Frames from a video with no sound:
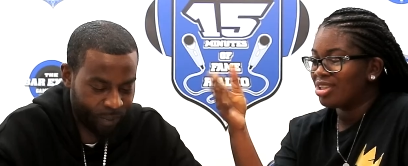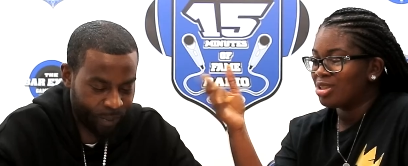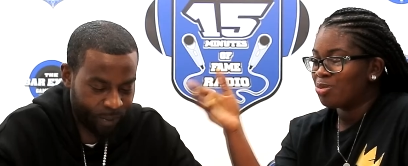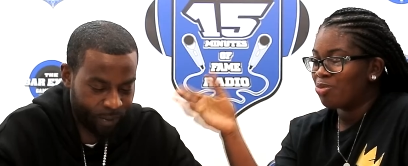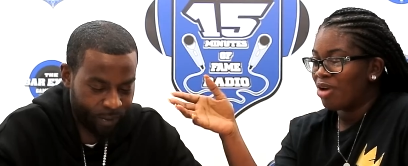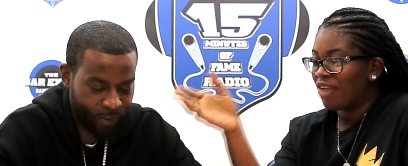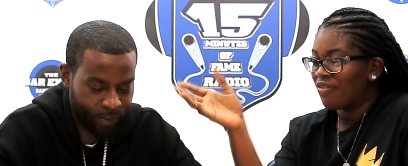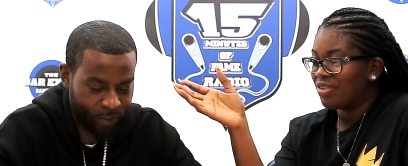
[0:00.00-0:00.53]
Speaker 1: of this
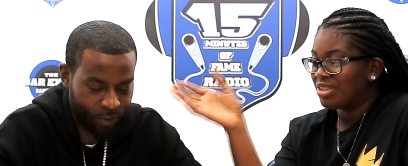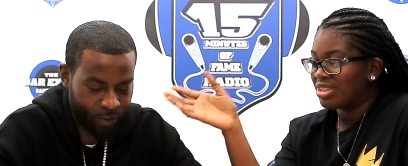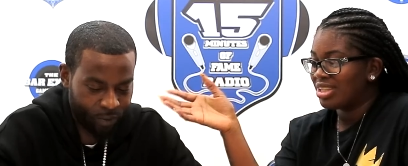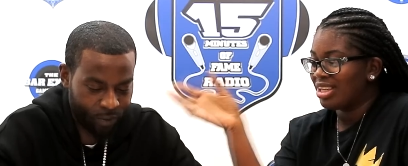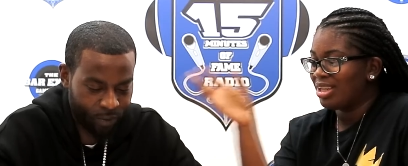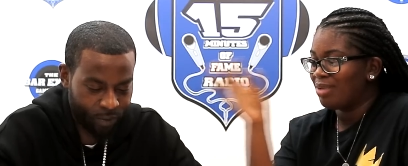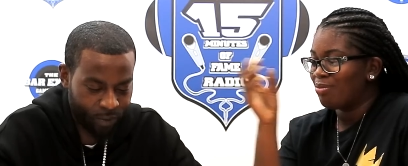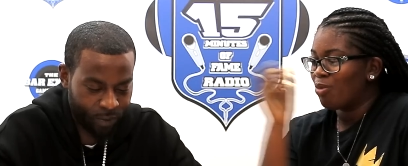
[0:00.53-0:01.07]
breakfast
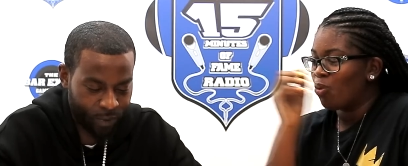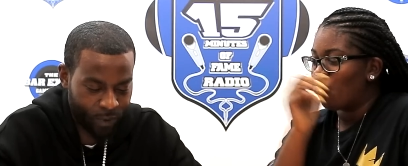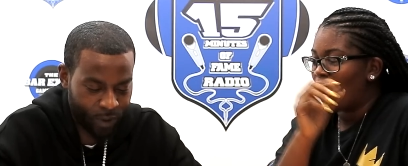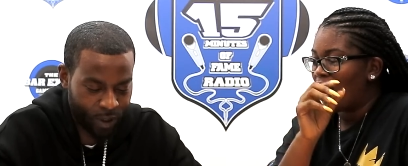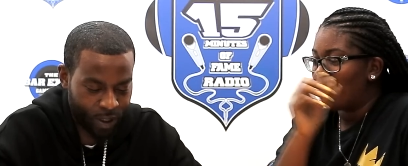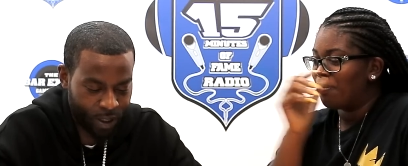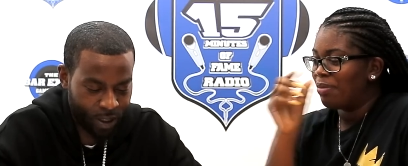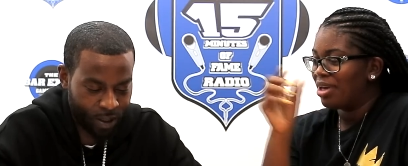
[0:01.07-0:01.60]
scheme
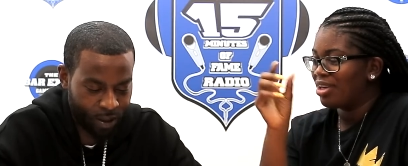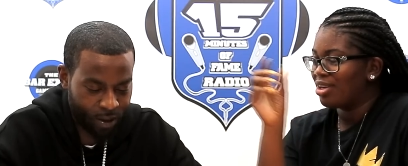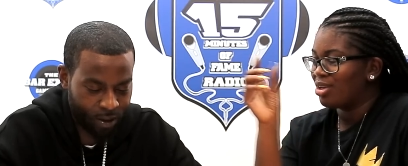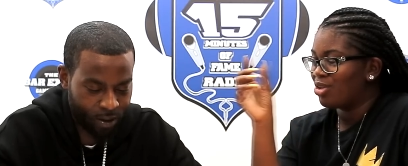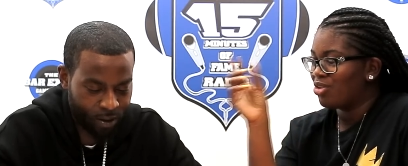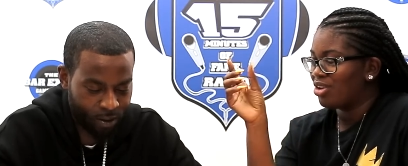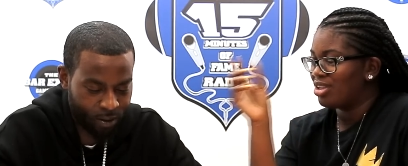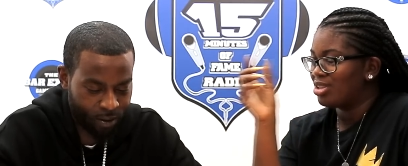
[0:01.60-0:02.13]
while
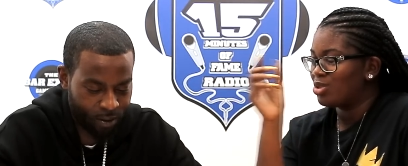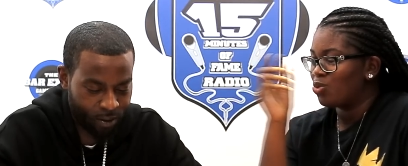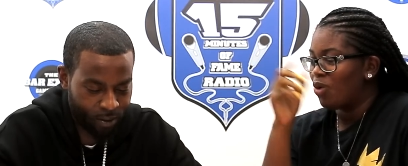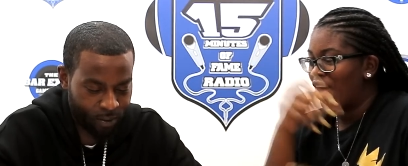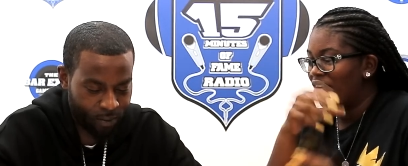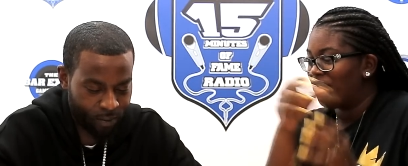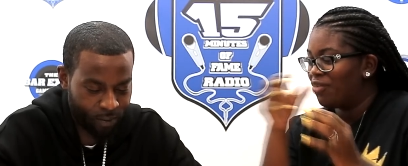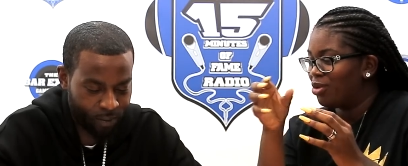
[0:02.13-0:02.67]
making grits.
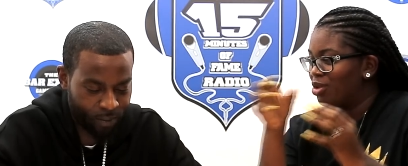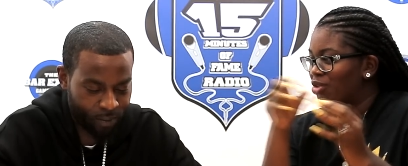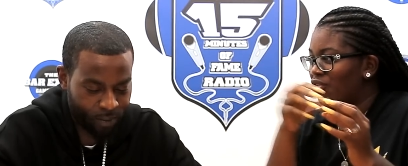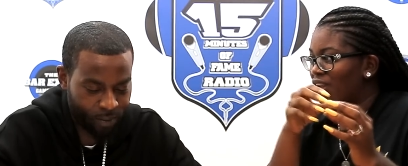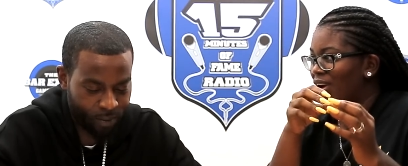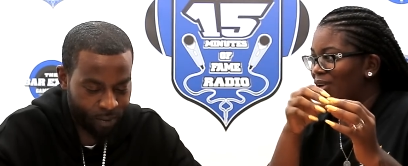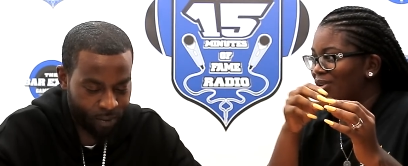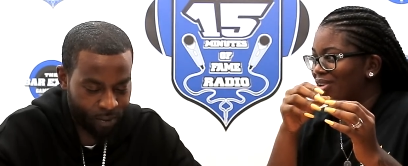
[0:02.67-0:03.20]
Why fool
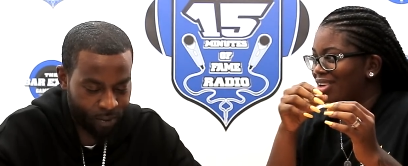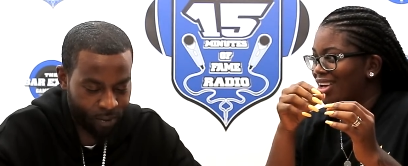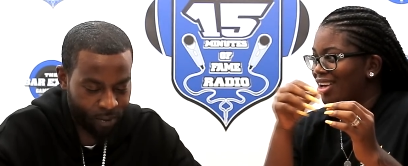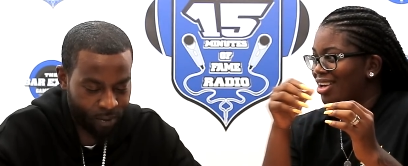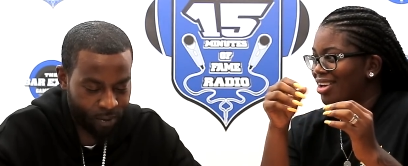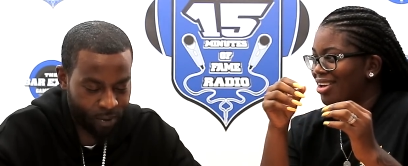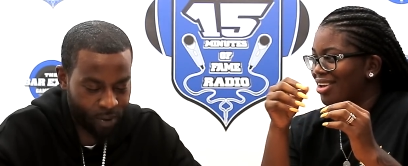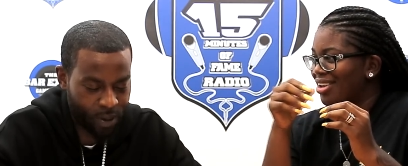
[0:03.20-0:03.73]
around?
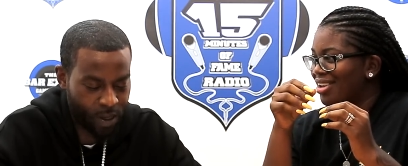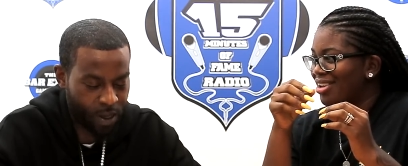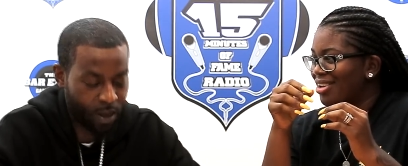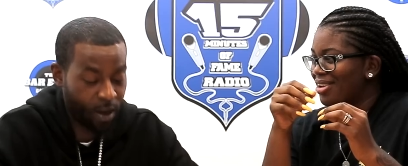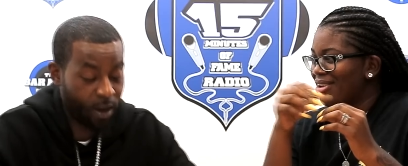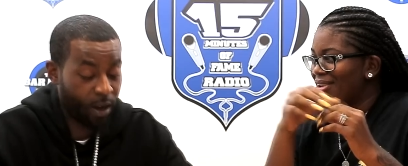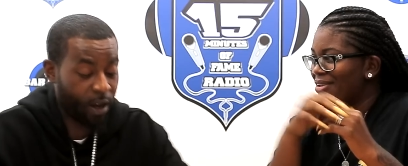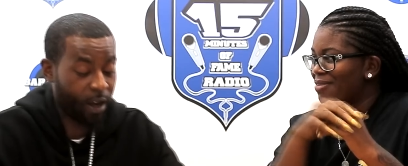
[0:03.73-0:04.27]

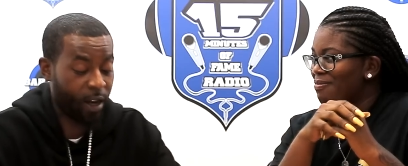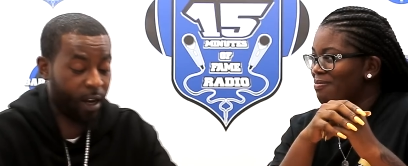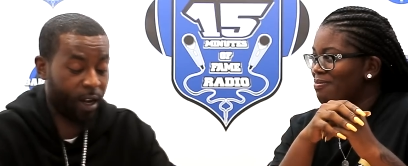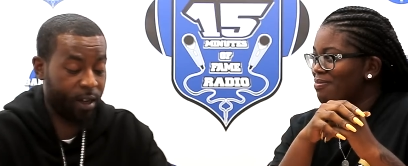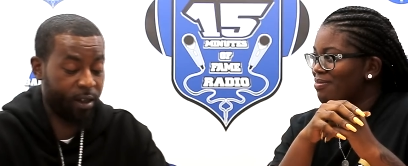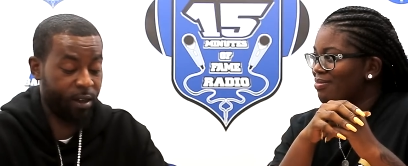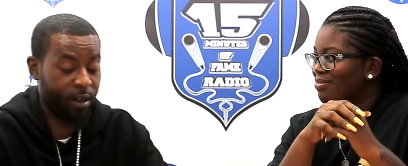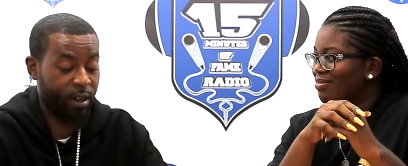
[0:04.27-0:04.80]
Speaker 2: And
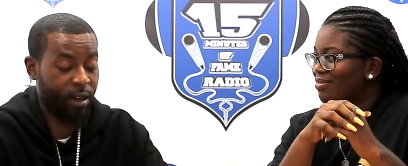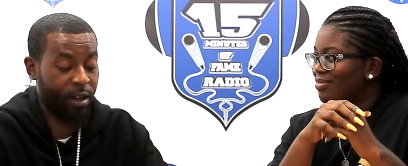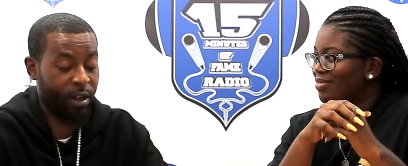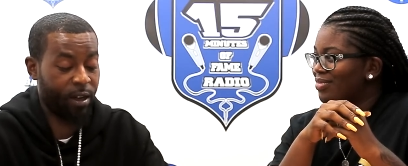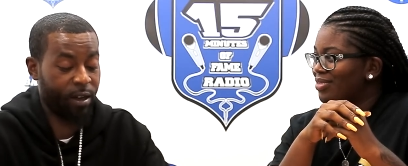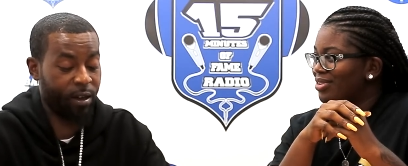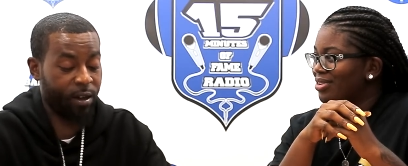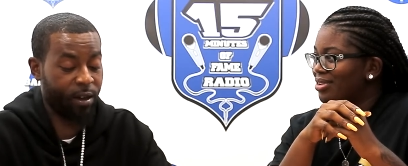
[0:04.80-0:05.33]
I,
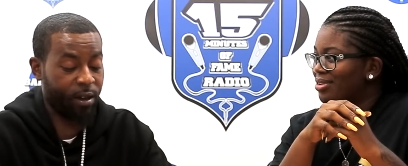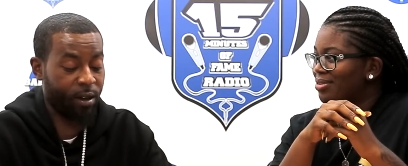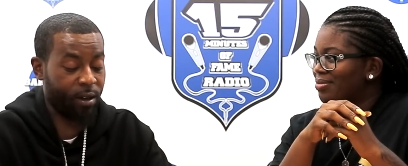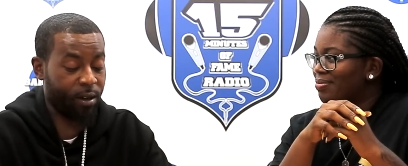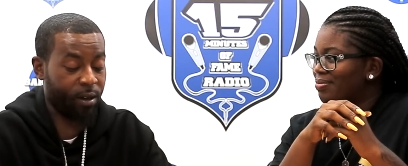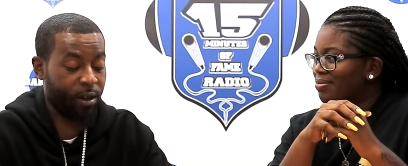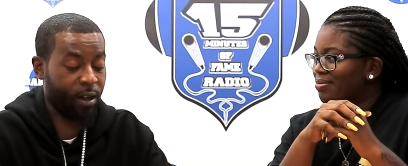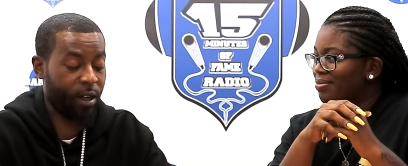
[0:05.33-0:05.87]

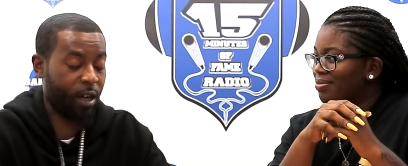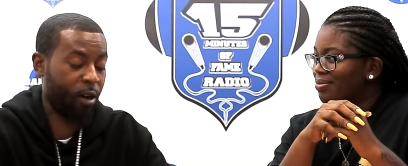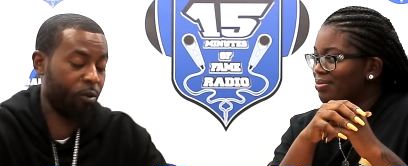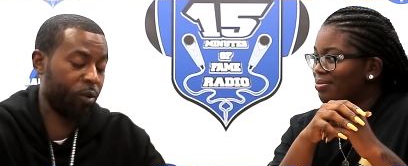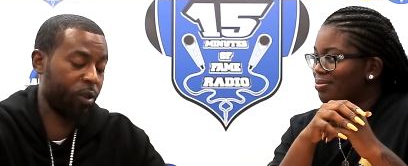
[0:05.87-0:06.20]
and I